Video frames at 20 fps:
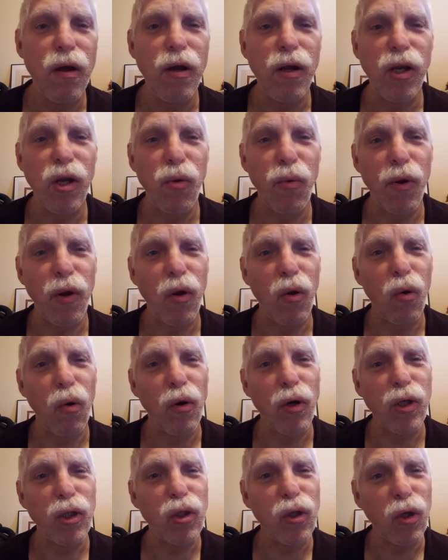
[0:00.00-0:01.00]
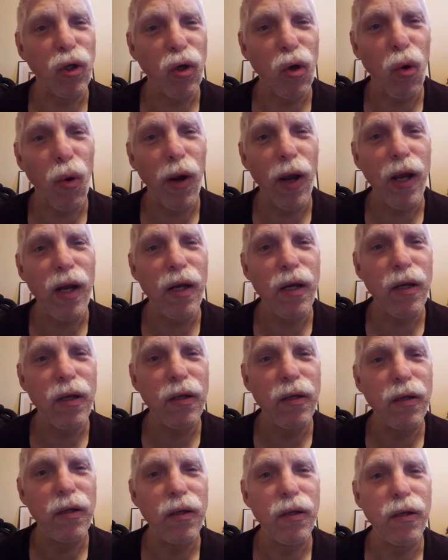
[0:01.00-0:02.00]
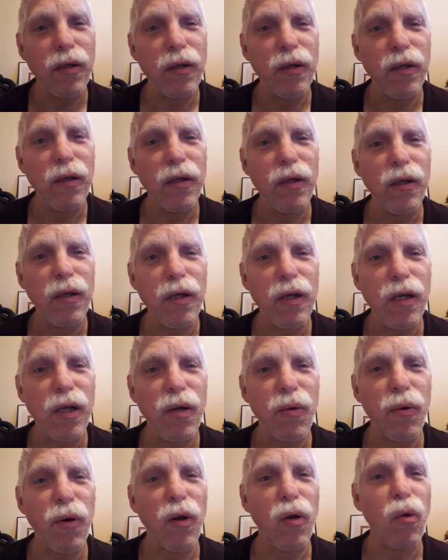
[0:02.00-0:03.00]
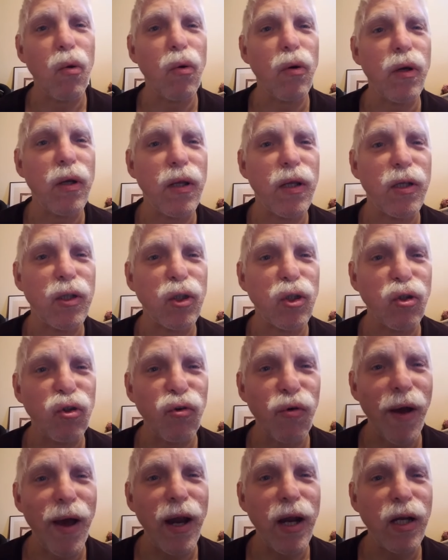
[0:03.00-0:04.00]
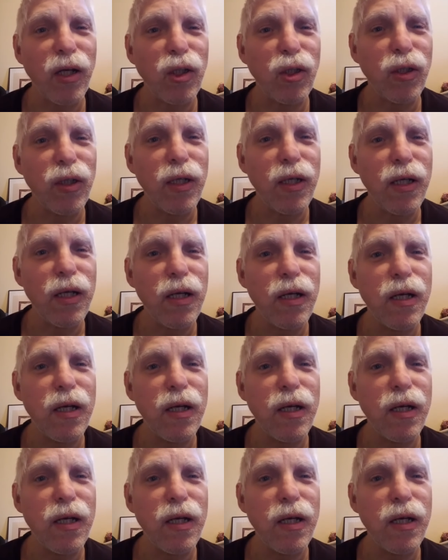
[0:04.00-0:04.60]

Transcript: You record your coin, you record the strategy,